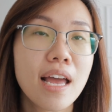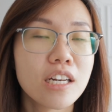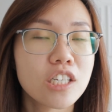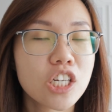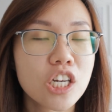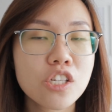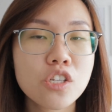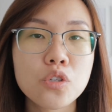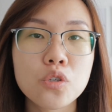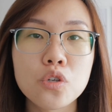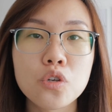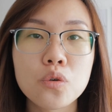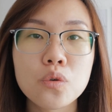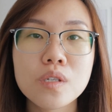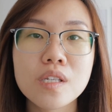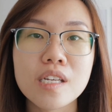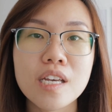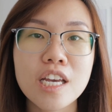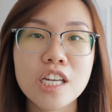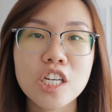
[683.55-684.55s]
just to
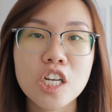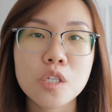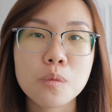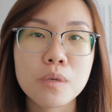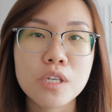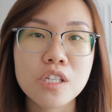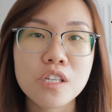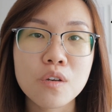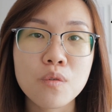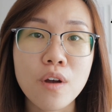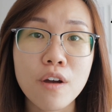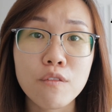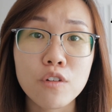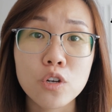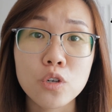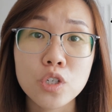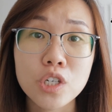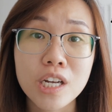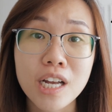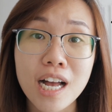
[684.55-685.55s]
use the HSBC
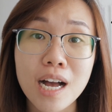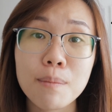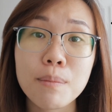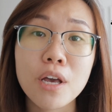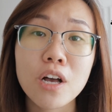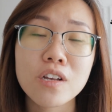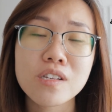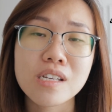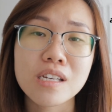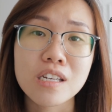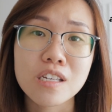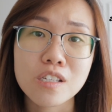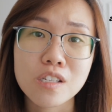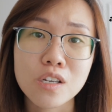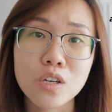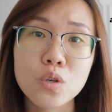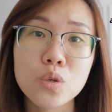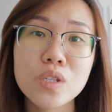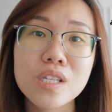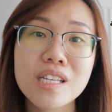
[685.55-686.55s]
Revolution card because it is
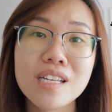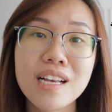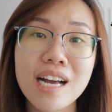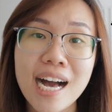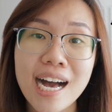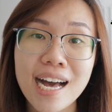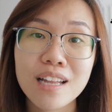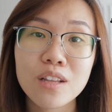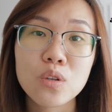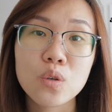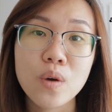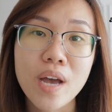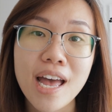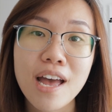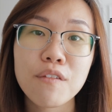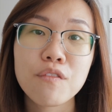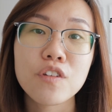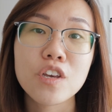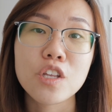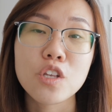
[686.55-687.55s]
a good card to
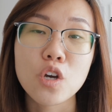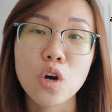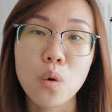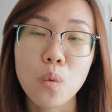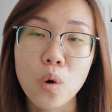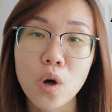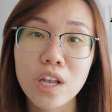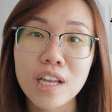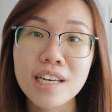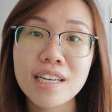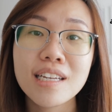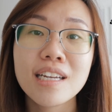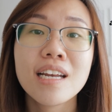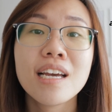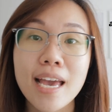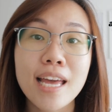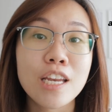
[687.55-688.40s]
have in your wallet.